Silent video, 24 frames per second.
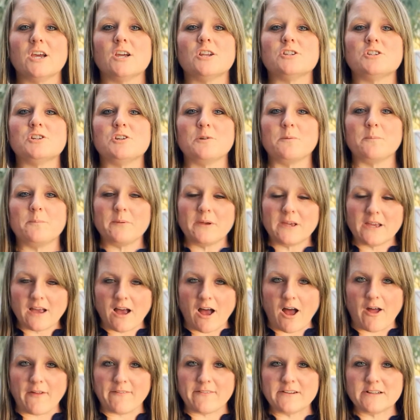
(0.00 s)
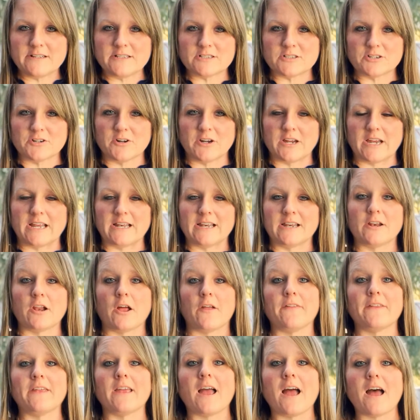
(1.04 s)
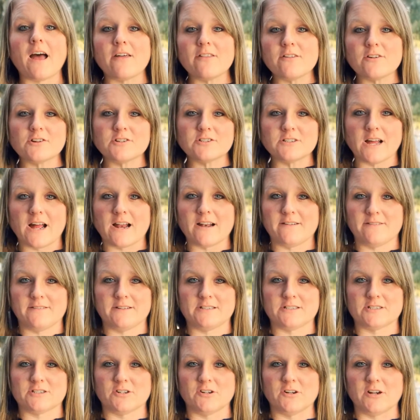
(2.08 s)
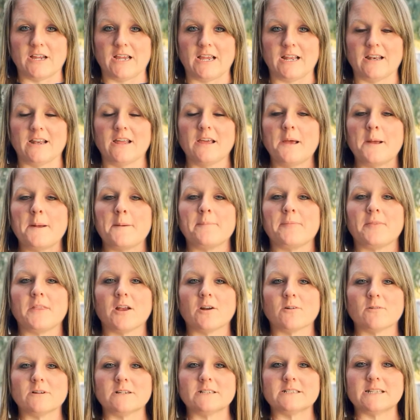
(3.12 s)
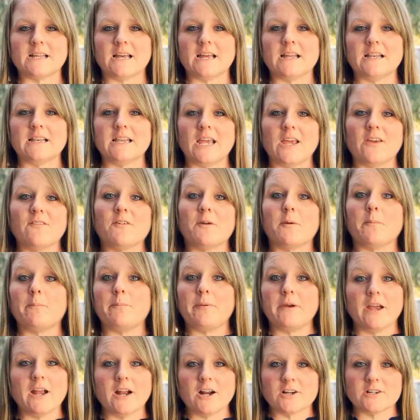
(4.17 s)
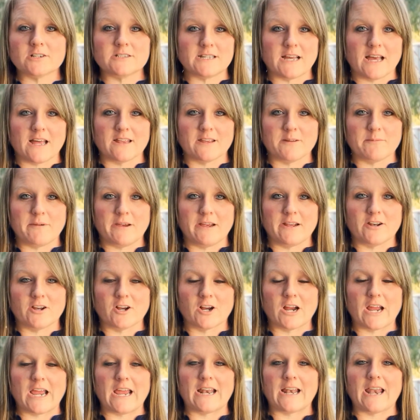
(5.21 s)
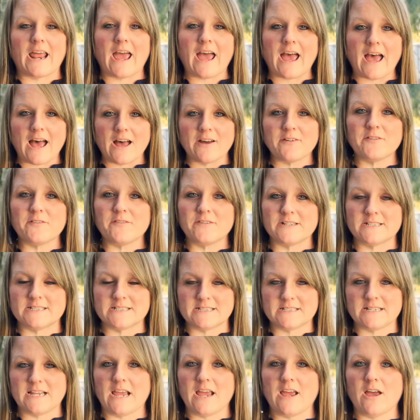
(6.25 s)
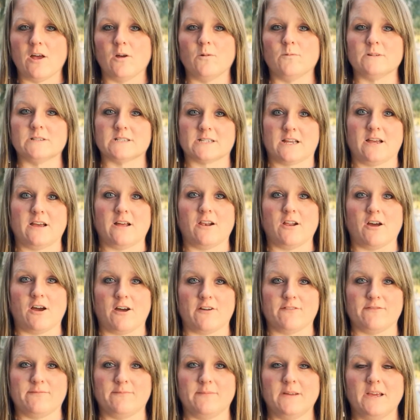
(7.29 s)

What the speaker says: to be on the screen, and on the other side of the screen, there was an even bigger salamander and half of its tail was cut off.